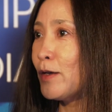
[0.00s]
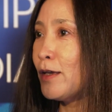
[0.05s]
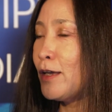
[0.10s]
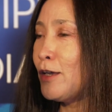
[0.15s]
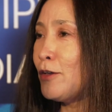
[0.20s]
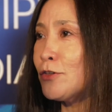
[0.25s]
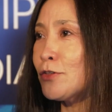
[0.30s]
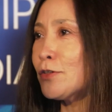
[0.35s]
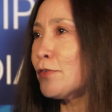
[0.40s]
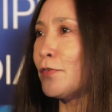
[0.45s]

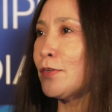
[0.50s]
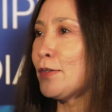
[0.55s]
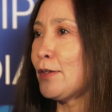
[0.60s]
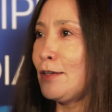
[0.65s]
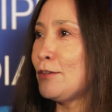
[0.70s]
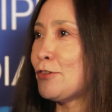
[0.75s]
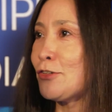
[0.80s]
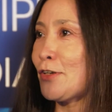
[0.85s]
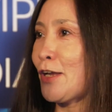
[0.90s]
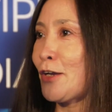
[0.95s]
each of
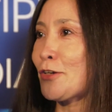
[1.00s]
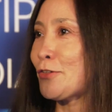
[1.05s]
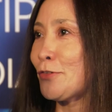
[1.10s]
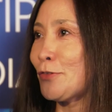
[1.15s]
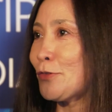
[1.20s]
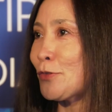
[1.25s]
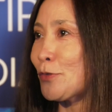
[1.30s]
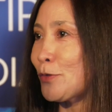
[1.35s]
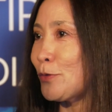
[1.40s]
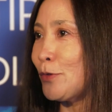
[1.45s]
the
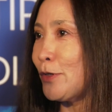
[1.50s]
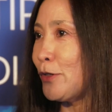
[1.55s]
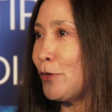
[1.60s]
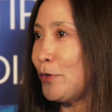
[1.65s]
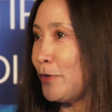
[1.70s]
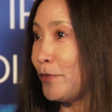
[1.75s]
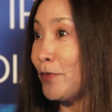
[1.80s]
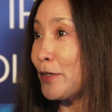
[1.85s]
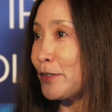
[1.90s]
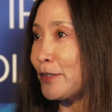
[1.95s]
international
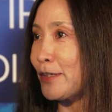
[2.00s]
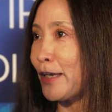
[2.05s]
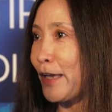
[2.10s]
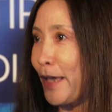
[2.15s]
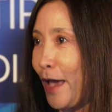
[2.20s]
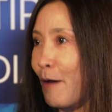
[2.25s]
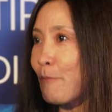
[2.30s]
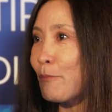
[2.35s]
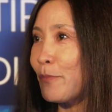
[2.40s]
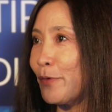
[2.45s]
university
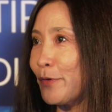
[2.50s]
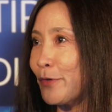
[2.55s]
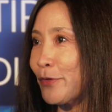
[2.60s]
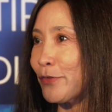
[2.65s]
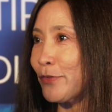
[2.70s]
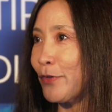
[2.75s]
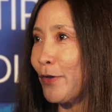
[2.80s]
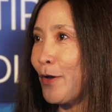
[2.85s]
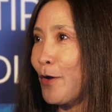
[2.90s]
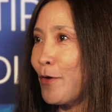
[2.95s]

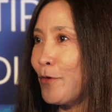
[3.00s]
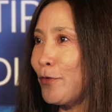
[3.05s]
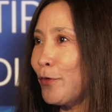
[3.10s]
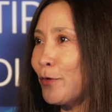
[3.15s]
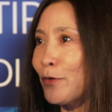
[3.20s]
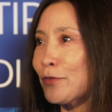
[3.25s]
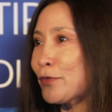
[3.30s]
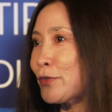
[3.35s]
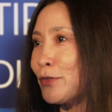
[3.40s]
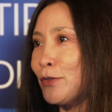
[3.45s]
campus
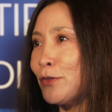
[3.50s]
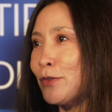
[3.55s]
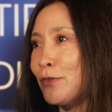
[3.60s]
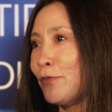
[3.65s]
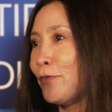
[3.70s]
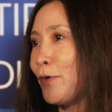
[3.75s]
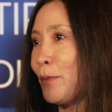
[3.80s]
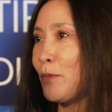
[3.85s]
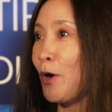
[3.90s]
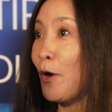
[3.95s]
full of
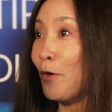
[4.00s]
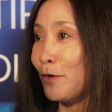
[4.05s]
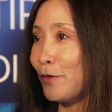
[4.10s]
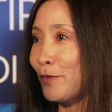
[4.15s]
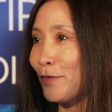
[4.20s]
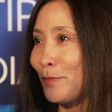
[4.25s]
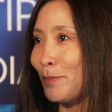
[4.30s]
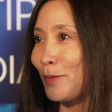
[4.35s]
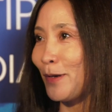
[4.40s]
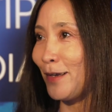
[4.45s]
students from all
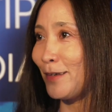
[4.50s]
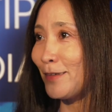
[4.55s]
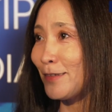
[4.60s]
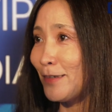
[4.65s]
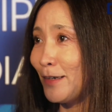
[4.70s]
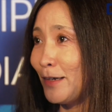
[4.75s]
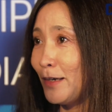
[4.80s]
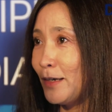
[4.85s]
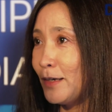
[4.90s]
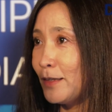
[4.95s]
over the
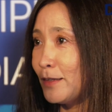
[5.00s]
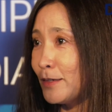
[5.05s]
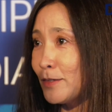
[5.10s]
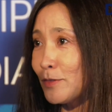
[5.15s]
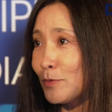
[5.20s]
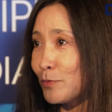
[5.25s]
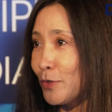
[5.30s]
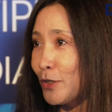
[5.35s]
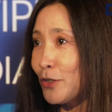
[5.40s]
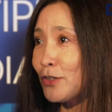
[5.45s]
place.
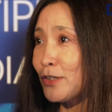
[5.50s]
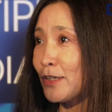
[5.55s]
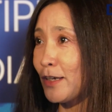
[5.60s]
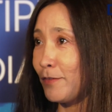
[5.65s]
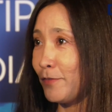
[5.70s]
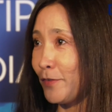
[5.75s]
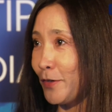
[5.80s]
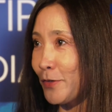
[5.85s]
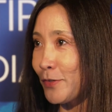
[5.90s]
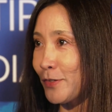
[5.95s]
This rich
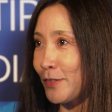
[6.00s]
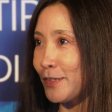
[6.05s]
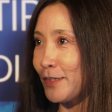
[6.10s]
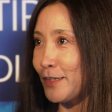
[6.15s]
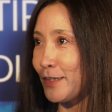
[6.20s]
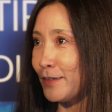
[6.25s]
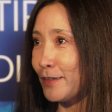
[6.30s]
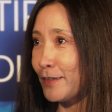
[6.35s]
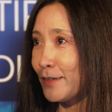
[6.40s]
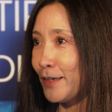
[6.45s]

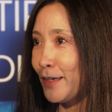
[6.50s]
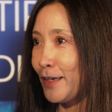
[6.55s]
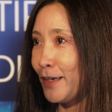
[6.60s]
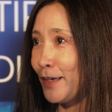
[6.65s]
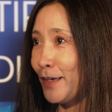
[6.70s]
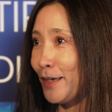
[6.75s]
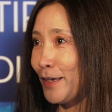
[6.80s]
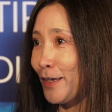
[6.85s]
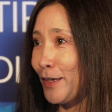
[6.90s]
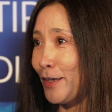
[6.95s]
diversity
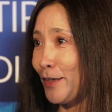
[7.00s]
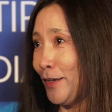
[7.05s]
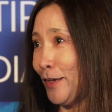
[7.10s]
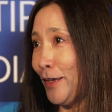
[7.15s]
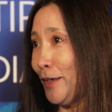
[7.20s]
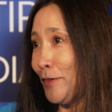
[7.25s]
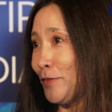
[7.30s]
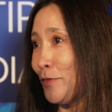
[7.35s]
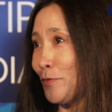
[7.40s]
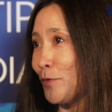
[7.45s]

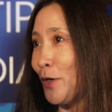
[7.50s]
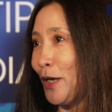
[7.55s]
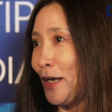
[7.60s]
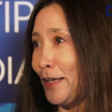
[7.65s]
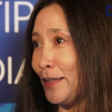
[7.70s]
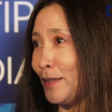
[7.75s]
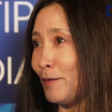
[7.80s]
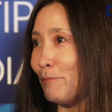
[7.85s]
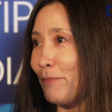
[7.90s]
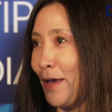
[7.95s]
is
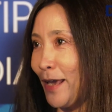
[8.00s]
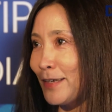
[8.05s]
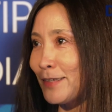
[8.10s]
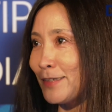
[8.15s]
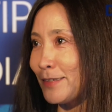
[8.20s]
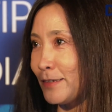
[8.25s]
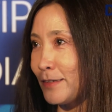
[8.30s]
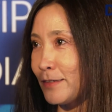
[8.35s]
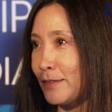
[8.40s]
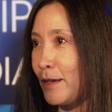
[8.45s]
really the
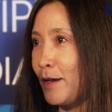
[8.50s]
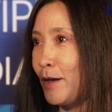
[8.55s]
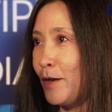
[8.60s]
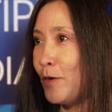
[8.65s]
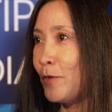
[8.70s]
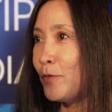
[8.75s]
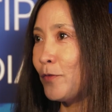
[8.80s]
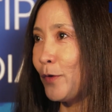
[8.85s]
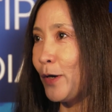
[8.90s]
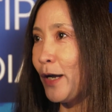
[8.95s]
basis
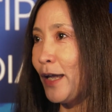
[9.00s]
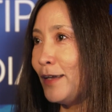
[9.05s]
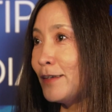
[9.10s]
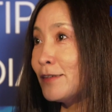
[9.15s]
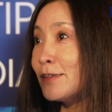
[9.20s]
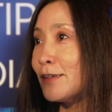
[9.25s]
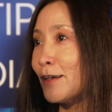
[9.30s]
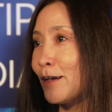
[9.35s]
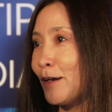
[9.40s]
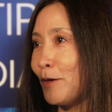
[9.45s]
for
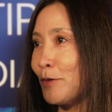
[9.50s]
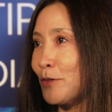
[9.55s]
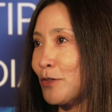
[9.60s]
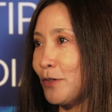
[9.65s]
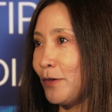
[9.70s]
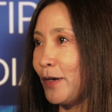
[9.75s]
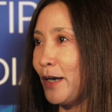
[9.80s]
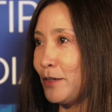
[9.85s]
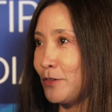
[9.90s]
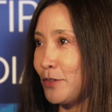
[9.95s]

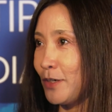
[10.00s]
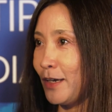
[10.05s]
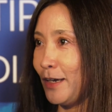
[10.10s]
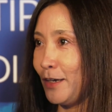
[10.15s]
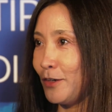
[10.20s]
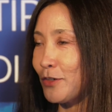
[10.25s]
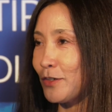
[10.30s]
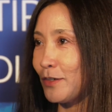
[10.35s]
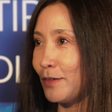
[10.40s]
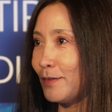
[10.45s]
intercultural
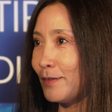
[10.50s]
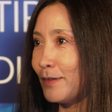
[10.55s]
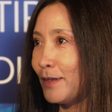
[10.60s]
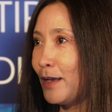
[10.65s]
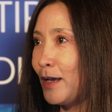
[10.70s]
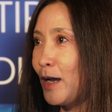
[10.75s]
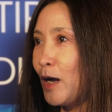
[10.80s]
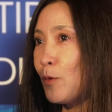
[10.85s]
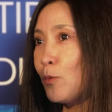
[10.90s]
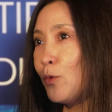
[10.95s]
education.
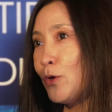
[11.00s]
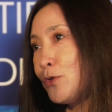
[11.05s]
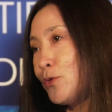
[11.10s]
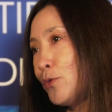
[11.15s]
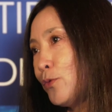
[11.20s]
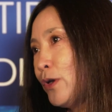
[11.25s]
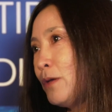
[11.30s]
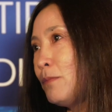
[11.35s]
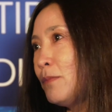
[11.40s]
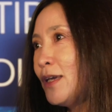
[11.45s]
And what
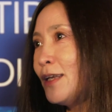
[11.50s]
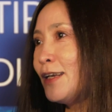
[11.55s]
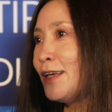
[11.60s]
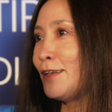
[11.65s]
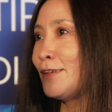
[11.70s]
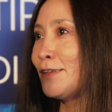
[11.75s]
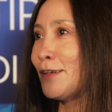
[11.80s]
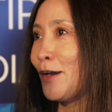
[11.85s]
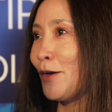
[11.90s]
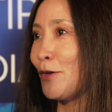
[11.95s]
do we mean
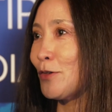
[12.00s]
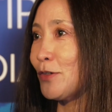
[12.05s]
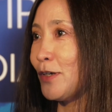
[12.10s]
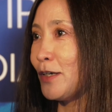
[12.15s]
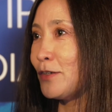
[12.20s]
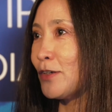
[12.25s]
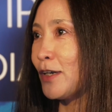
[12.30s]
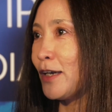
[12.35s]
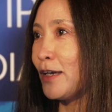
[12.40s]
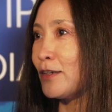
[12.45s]

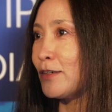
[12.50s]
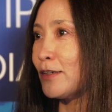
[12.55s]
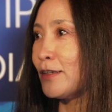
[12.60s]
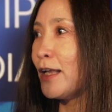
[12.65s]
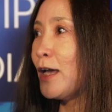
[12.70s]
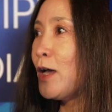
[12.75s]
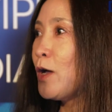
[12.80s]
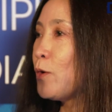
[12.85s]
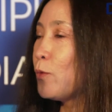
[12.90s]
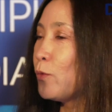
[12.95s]
intercultural
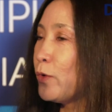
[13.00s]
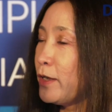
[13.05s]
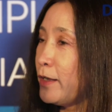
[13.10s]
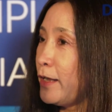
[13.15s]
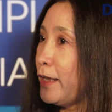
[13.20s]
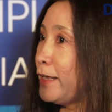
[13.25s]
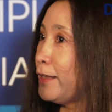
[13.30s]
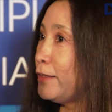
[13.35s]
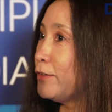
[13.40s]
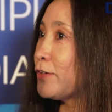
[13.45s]
education?
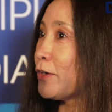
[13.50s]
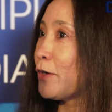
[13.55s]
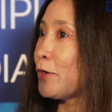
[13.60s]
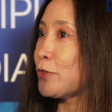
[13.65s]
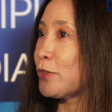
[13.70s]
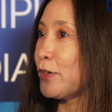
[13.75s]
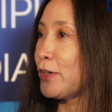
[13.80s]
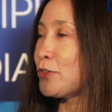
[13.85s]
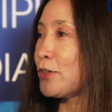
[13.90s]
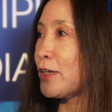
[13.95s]

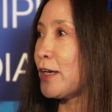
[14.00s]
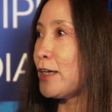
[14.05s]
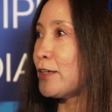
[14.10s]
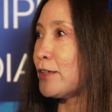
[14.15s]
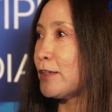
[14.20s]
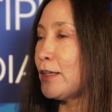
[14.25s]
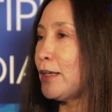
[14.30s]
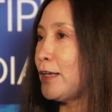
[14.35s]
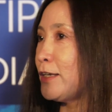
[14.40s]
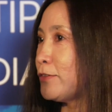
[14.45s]
Intercultural
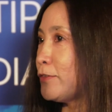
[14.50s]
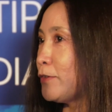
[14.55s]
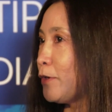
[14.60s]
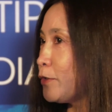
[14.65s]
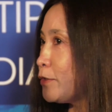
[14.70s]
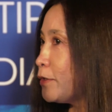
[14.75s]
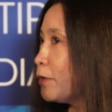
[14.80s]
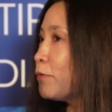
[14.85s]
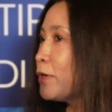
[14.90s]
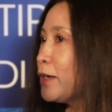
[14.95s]
education is
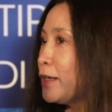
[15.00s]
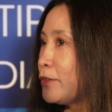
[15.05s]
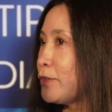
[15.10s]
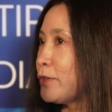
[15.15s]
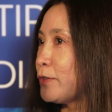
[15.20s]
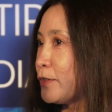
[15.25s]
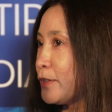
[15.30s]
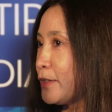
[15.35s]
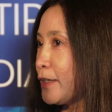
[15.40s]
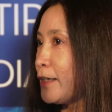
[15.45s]
not only
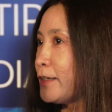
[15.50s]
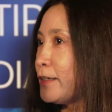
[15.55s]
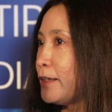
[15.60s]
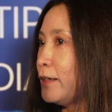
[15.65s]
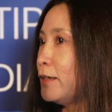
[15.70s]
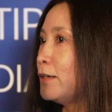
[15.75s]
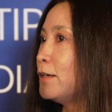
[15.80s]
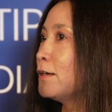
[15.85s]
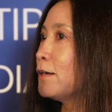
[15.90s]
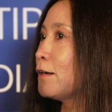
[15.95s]
to
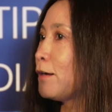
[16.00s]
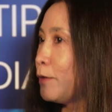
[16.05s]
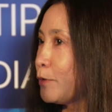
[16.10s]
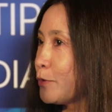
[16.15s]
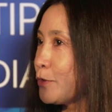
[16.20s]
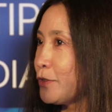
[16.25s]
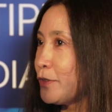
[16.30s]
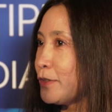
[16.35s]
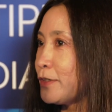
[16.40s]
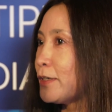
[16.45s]
study
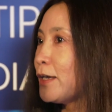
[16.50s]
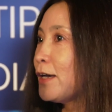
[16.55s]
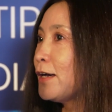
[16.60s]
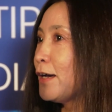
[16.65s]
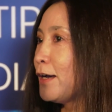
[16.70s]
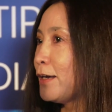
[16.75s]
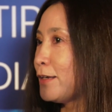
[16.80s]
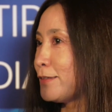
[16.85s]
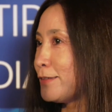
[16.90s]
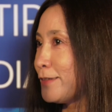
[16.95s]
cultures
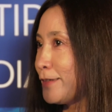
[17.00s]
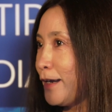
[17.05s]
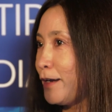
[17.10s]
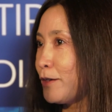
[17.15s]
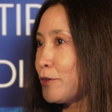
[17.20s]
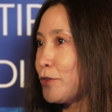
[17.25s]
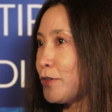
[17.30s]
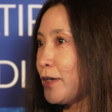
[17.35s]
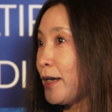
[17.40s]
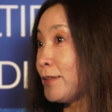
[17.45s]
as
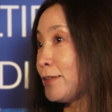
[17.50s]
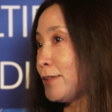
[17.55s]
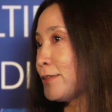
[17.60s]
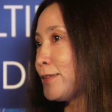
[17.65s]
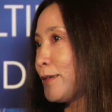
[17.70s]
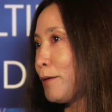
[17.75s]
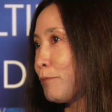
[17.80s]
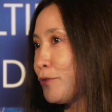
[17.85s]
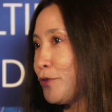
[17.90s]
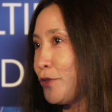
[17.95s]
such, as a
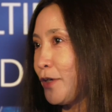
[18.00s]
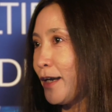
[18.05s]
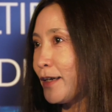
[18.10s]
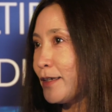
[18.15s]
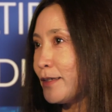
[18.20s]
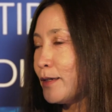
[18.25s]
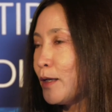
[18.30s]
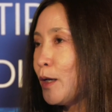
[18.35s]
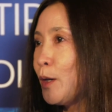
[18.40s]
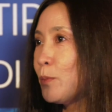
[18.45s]

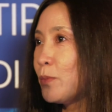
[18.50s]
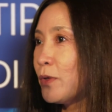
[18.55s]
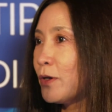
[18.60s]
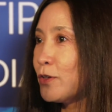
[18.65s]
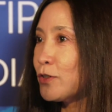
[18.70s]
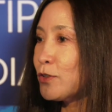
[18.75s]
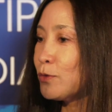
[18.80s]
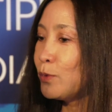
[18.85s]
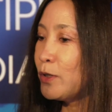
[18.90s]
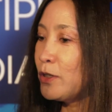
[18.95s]
subject,
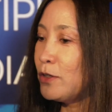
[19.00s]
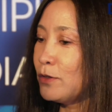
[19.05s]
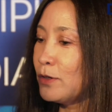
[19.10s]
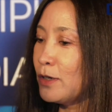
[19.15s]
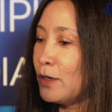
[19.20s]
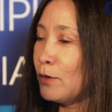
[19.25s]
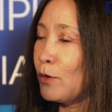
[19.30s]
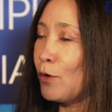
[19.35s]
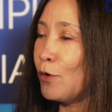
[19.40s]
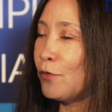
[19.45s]
because when
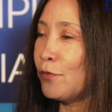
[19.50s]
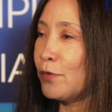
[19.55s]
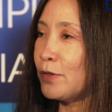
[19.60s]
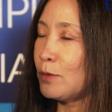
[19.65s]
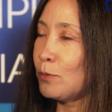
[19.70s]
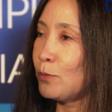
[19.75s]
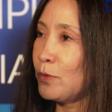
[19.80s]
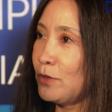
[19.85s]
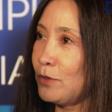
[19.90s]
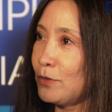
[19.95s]

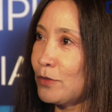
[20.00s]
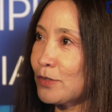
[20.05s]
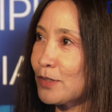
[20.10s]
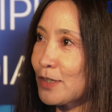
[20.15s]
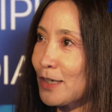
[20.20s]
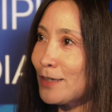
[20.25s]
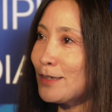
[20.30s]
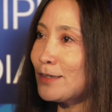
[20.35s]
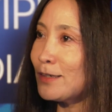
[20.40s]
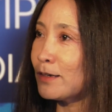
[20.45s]
you
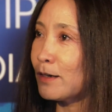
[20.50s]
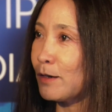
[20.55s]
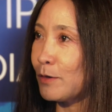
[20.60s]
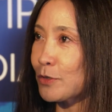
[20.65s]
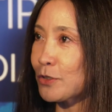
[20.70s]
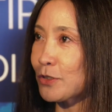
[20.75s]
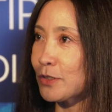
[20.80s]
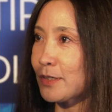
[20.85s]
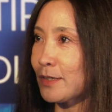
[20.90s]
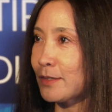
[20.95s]
study
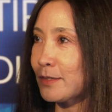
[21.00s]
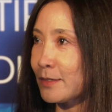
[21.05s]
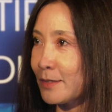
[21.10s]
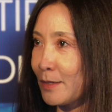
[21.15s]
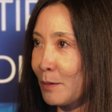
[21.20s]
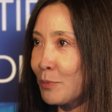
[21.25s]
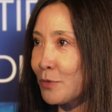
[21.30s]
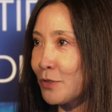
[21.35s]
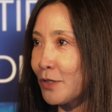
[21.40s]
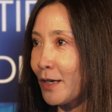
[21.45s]
cultures as a
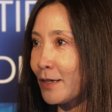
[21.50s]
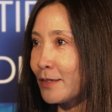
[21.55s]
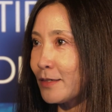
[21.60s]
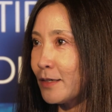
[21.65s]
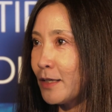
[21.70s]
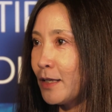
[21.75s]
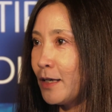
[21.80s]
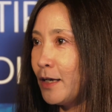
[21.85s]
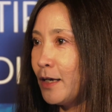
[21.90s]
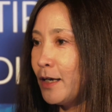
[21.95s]

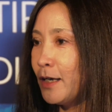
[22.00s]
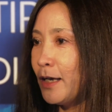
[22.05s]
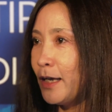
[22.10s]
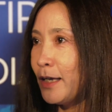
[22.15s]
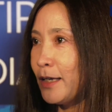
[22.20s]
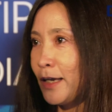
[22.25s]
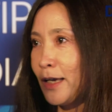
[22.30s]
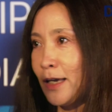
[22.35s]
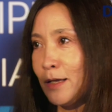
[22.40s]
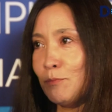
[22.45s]
subject,
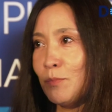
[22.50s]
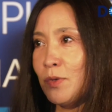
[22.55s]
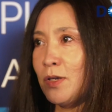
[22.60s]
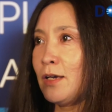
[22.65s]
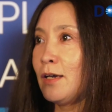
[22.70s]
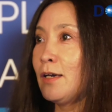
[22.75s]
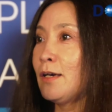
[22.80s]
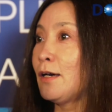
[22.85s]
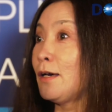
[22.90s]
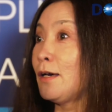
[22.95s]
it can be,